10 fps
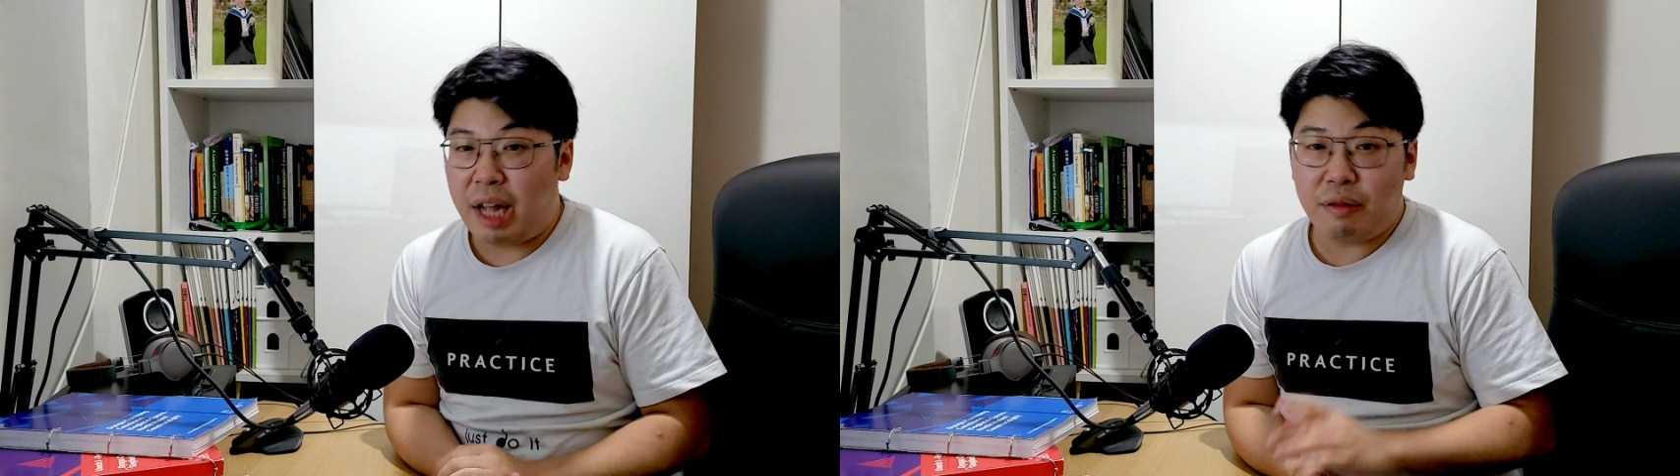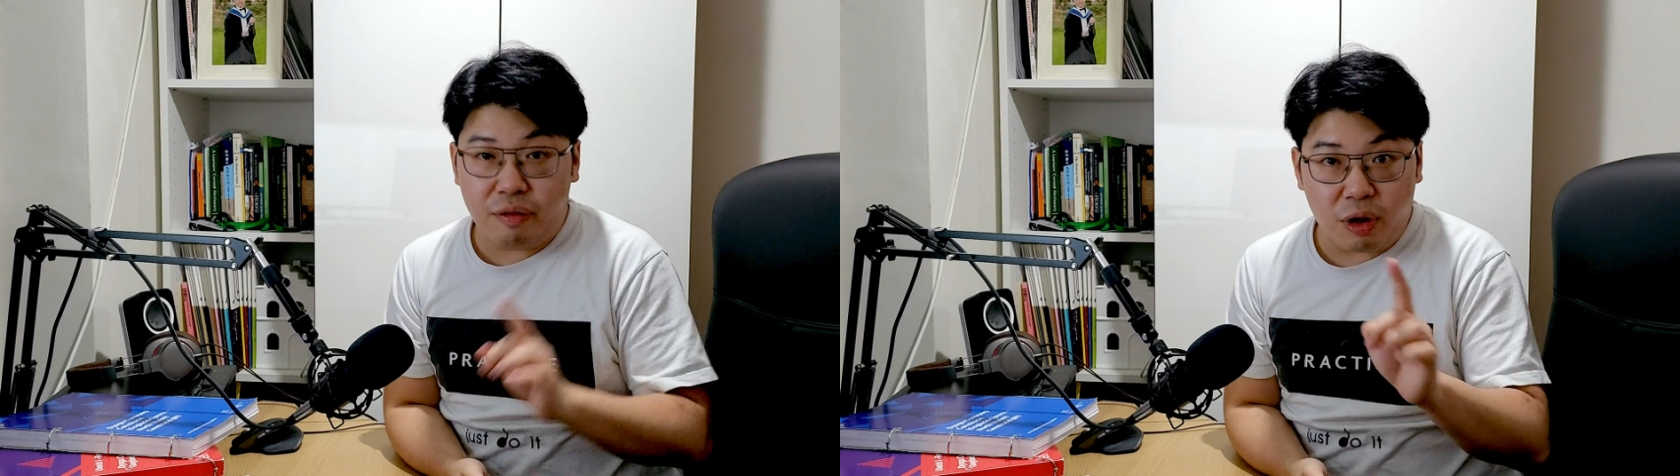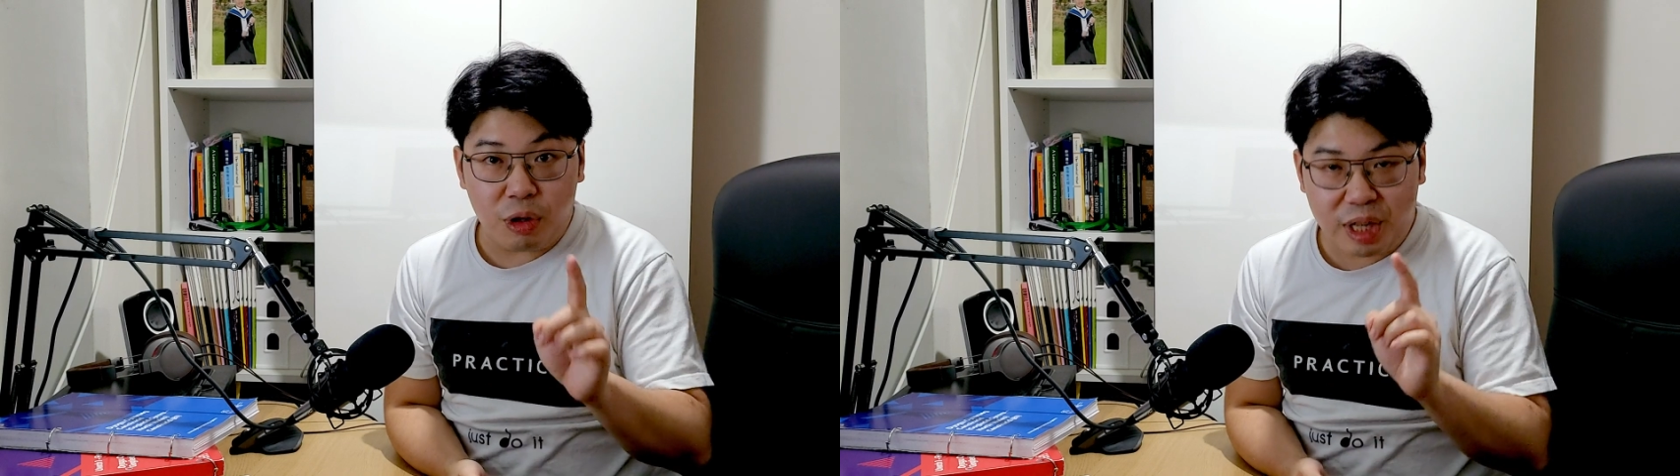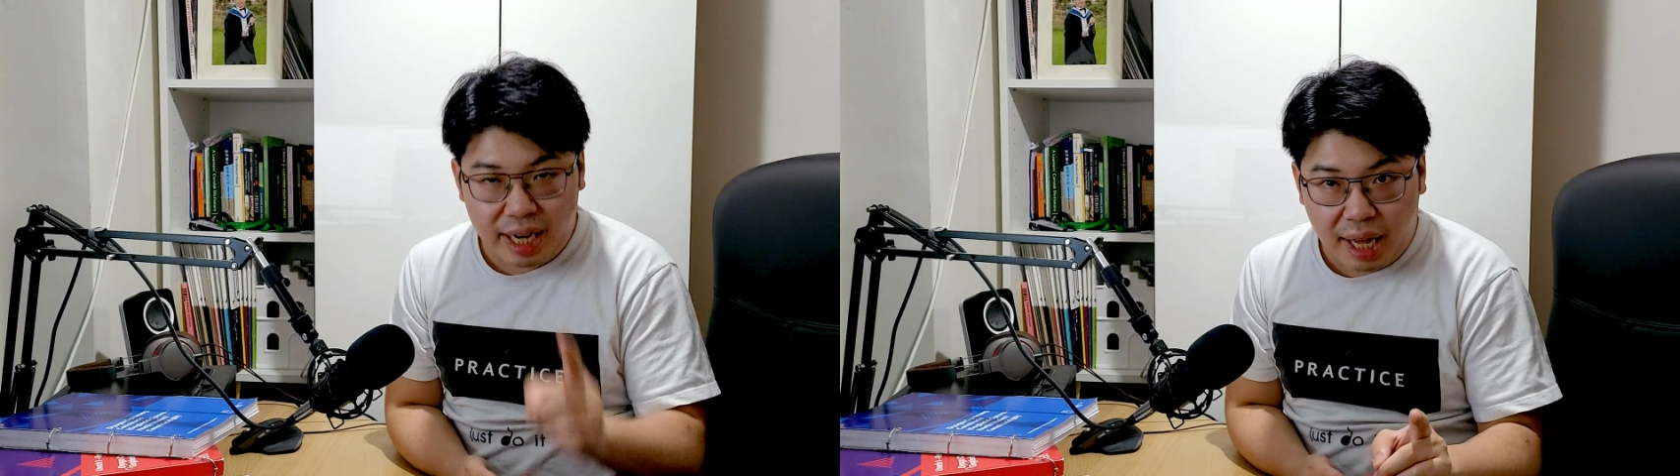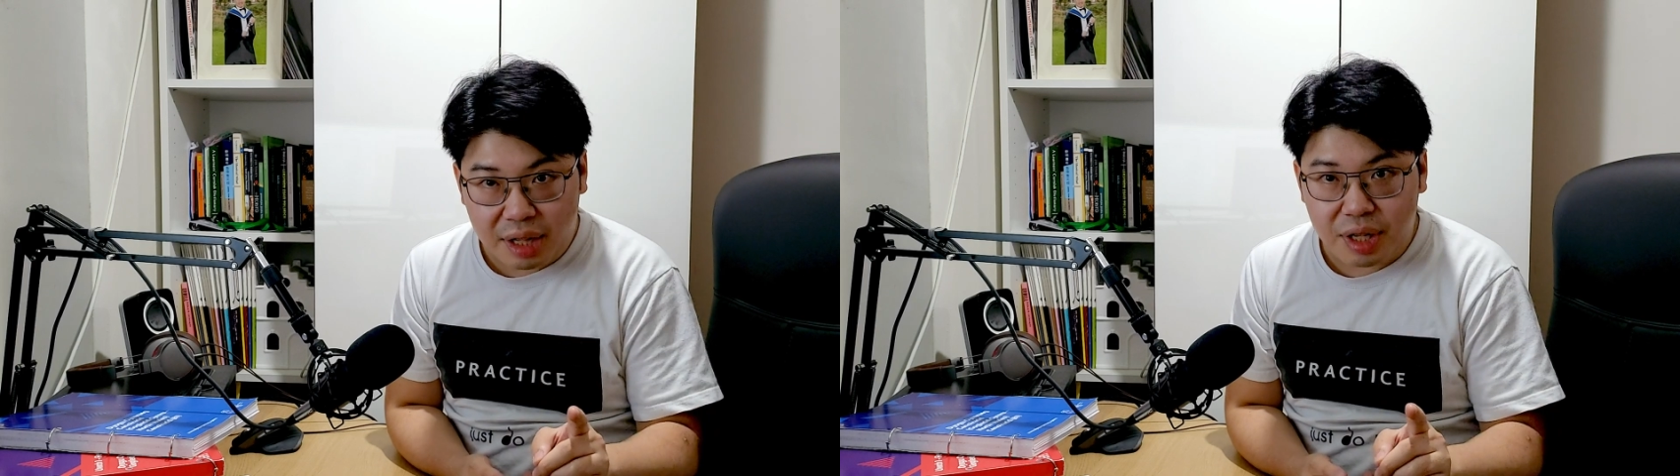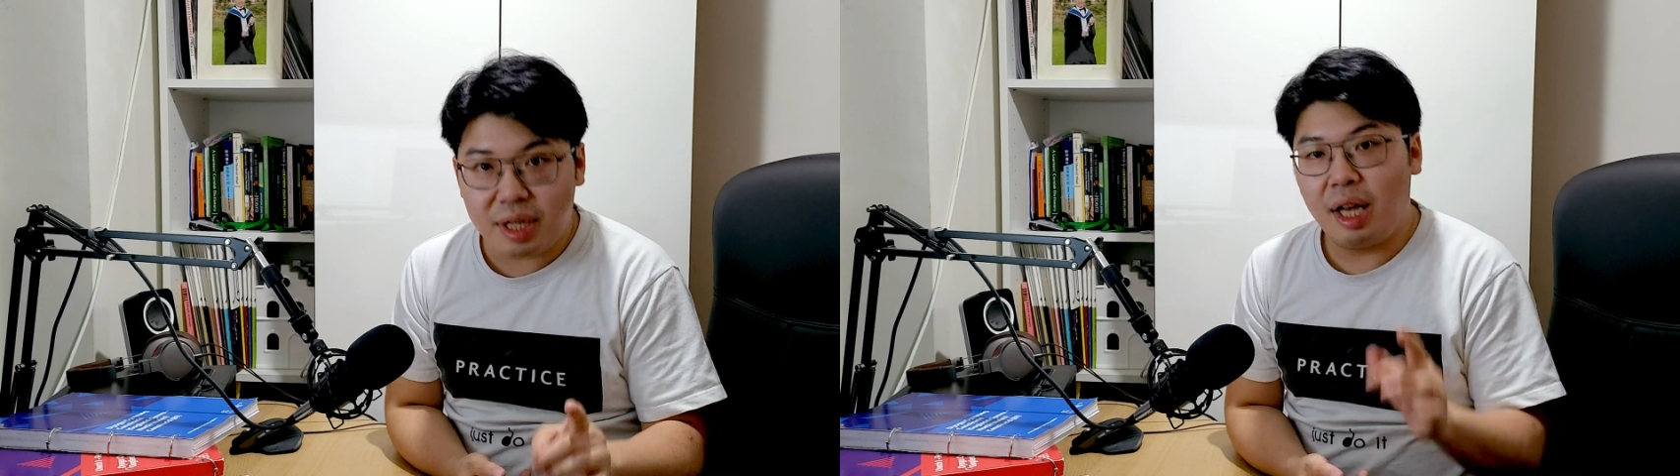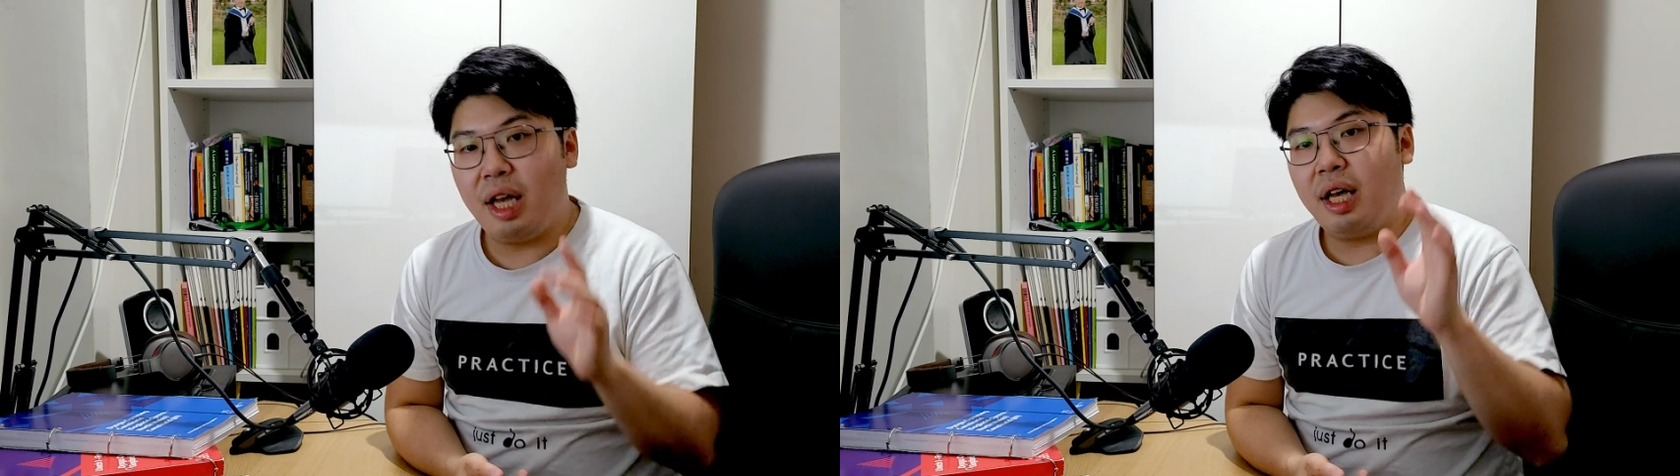at first glance,